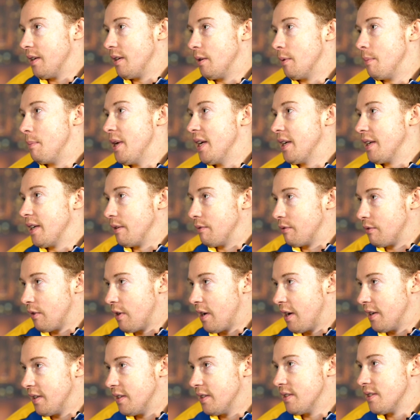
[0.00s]
making
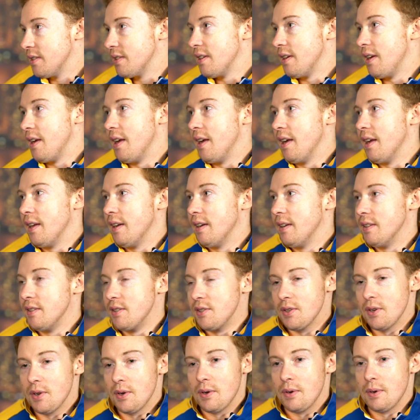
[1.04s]
friends, and
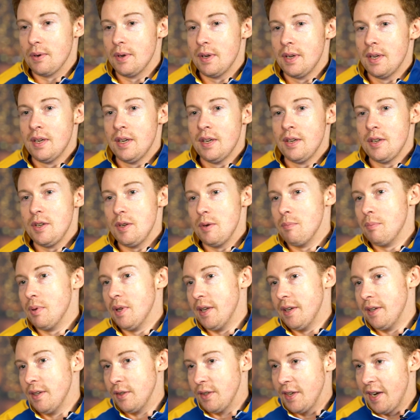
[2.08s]
so you
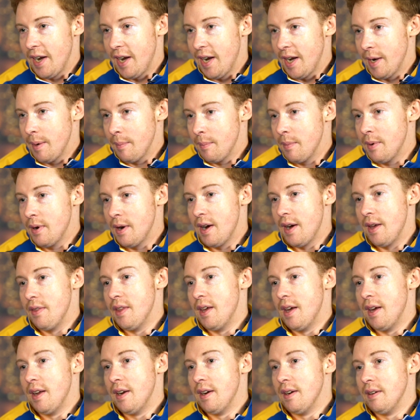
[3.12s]
play your game, and
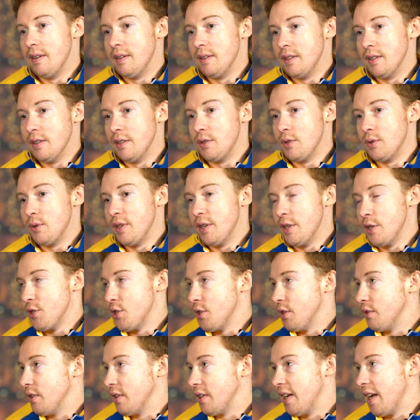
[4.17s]
then the
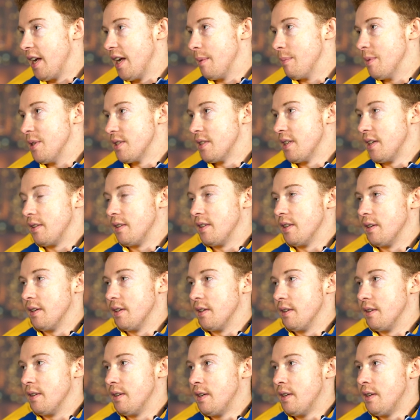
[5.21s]
tradition of the game is that
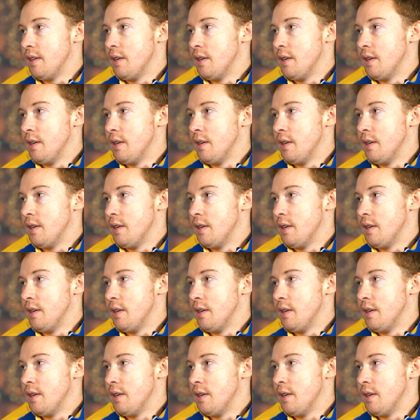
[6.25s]
the